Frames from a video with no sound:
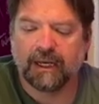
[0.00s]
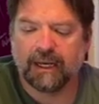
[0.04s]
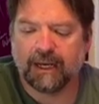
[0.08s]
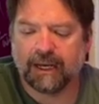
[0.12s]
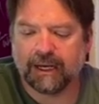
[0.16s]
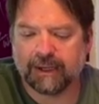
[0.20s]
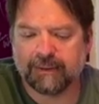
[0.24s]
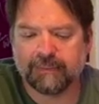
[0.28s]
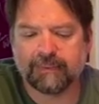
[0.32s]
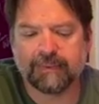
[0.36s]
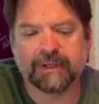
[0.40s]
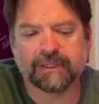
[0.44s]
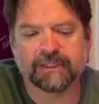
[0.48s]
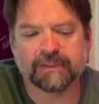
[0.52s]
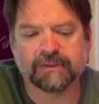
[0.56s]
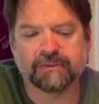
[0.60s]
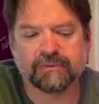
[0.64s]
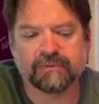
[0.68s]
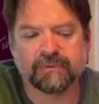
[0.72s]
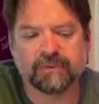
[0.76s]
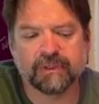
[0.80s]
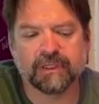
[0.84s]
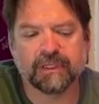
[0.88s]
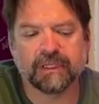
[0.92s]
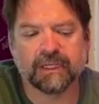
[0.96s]
But it's
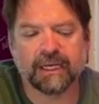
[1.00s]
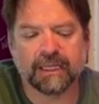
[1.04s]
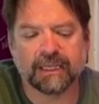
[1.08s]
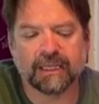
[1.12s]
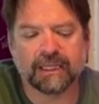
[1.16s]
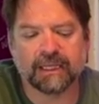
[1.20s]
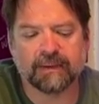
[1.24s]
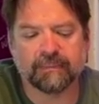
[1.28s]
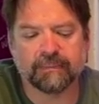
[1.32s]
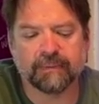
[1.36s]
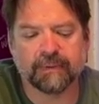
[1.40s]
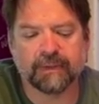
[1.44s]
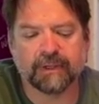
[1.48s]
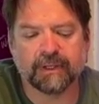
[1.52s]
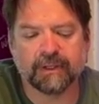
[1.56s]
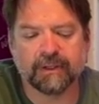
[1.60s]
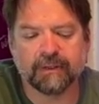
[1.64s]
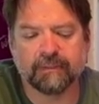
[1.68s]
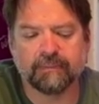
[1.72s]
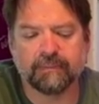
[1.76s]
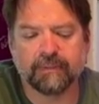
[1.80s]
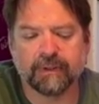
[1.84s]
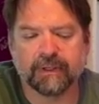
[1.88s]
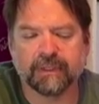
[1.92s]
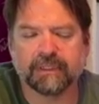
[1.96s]
really, I think, a pretty
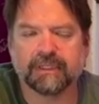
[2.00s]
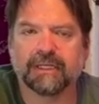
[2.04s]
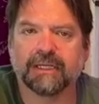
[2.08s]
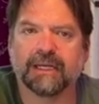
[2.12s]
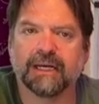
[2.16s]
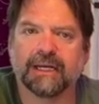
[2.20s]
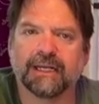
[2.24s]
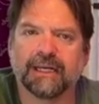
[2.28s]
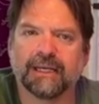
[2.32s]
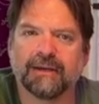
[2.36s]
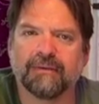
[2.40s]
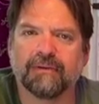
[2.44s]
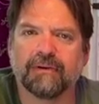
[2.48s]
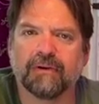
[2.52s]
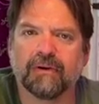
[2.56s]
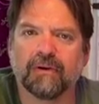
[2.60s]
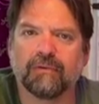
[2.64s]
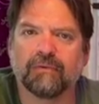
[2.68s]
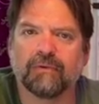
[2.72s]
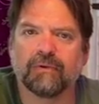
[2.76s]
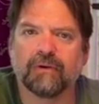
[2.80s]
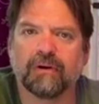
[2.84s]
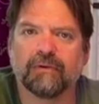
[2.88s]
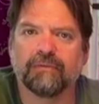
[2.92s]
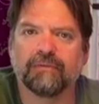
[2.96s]
good book to kind of give you an
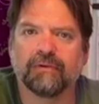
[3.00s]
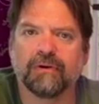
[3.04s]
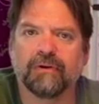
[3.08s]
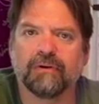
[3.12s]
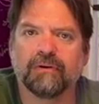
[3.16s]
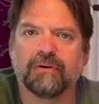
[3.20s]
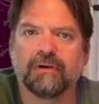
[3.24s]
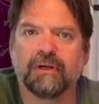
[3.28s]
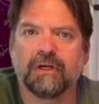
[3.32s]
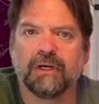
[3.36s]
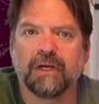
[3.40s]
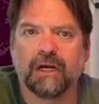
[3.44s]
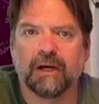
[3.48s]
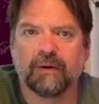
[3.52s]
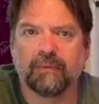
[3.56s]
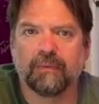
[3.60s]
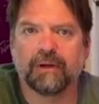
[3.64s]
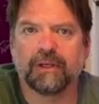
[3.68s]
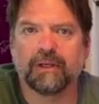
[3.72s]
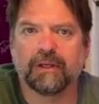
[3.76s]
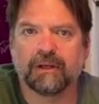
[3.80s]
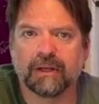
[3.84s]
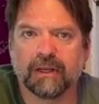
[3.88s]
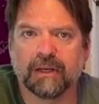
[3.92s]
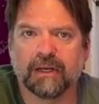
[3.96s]
overall view of
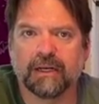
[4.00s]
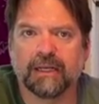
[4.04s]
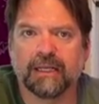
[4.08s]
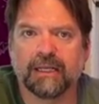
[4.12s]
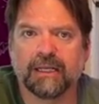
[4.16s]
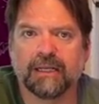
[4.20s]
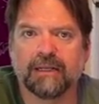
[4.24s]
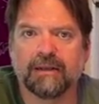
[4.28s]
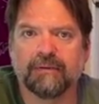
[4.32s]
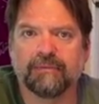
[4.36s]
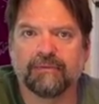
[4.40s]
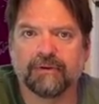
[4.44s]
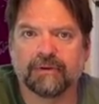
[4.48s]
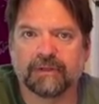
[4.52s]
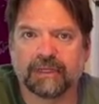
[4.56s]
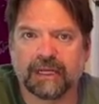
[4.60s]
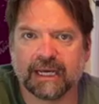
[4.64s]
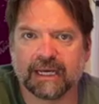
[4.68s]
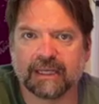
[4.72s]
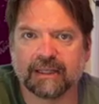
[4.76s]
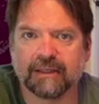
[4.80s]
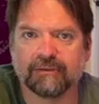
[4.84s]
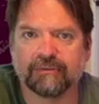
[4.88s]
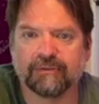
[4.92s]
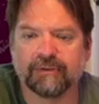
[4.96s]
what you're going to need if you're
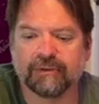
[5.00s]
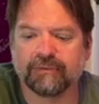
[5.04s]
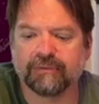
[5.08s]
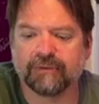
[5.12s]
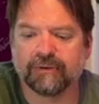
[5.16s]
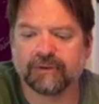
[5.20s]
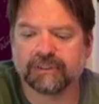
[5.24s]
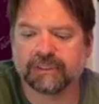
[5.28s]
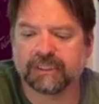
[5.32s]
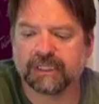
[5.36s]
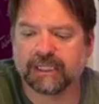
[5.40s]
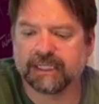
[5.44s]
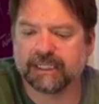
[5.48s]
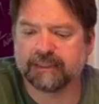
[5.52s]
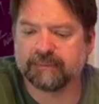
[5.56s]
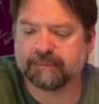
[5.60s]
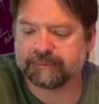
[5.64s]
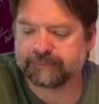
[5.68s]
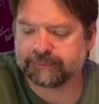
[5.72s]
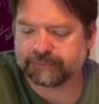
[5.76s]
tackling for the first time.